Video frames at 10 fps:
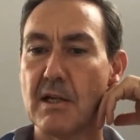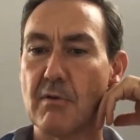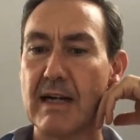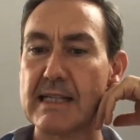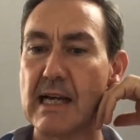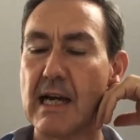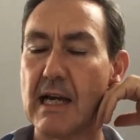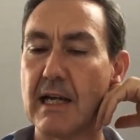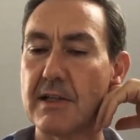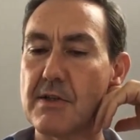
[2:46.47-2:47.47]
Great.
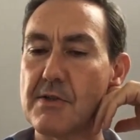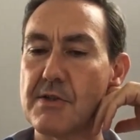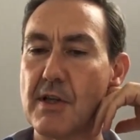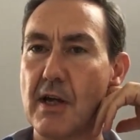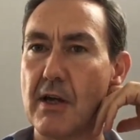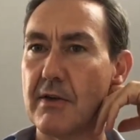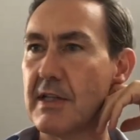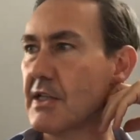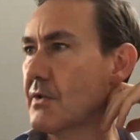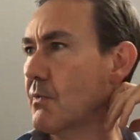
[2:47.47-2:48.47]
So
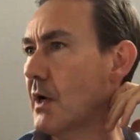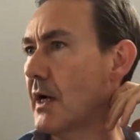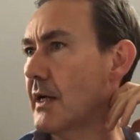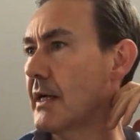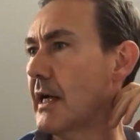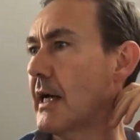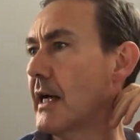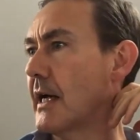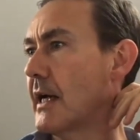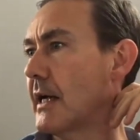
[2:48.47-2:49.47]
this one,
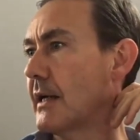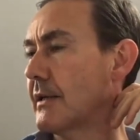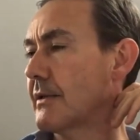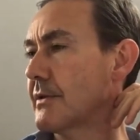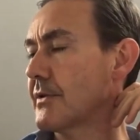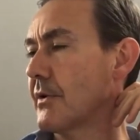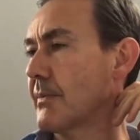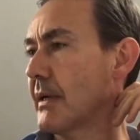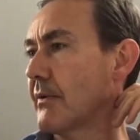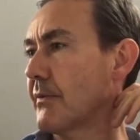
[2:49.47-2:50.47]
sorry,
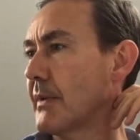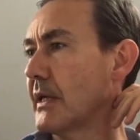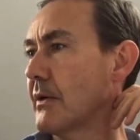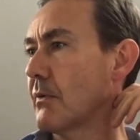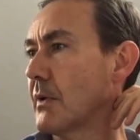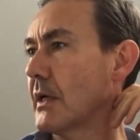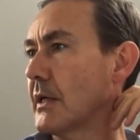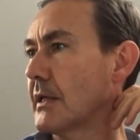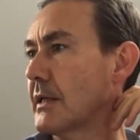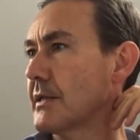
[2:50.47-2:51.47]
with me
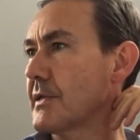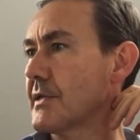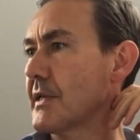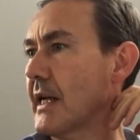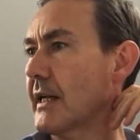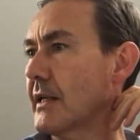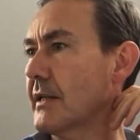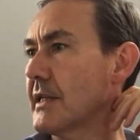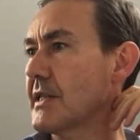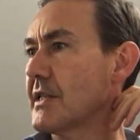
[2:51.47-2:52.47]
1
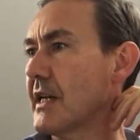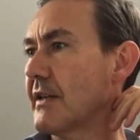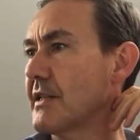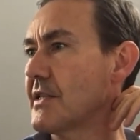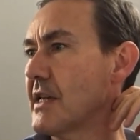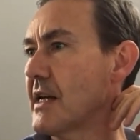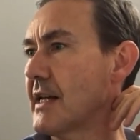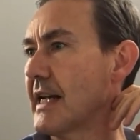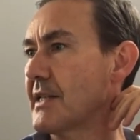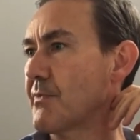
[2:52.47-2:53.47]
second. This is
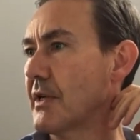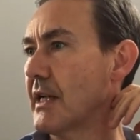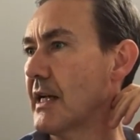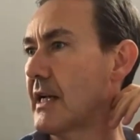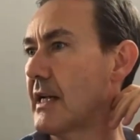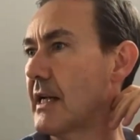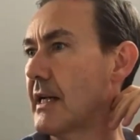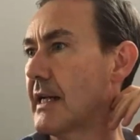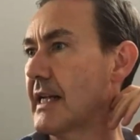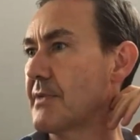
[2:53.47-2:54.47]
an asthma
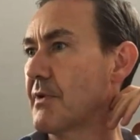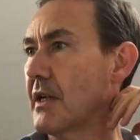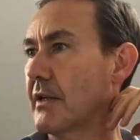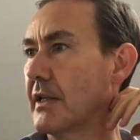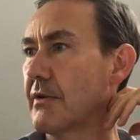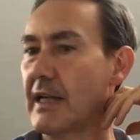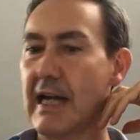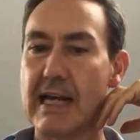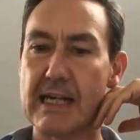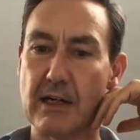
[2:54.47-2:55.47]
and lung
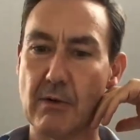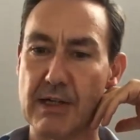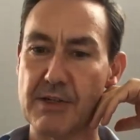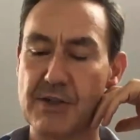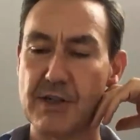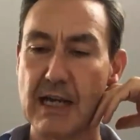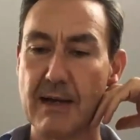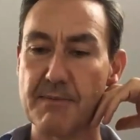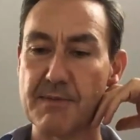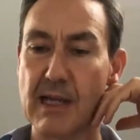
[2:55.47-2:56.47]
UK question.
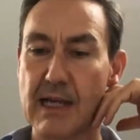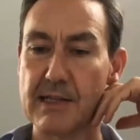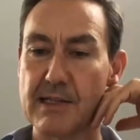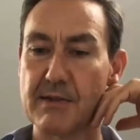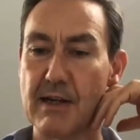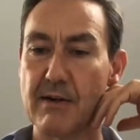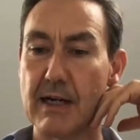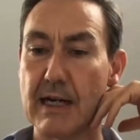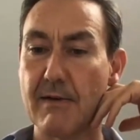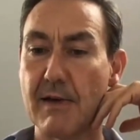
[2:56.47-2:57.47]
So
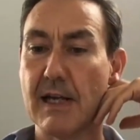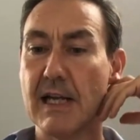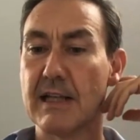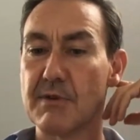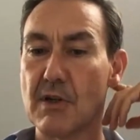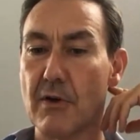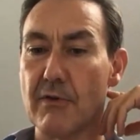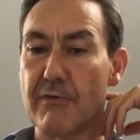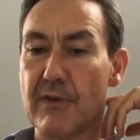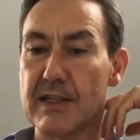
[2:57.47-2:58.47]
Sarah, there was a
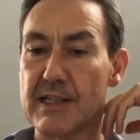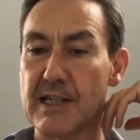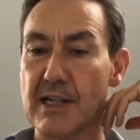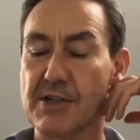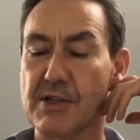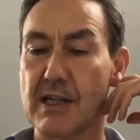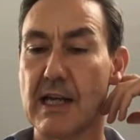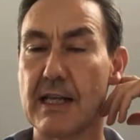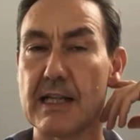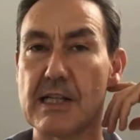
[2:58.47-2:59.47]
lot of discussion
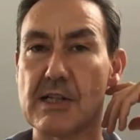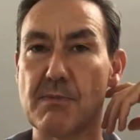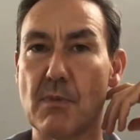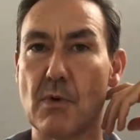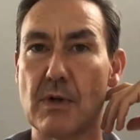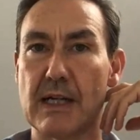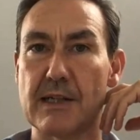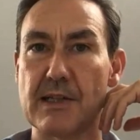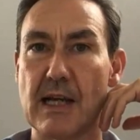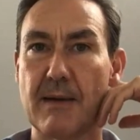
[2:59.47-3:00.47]
in this
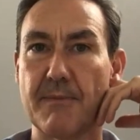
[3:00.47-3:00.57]
morning's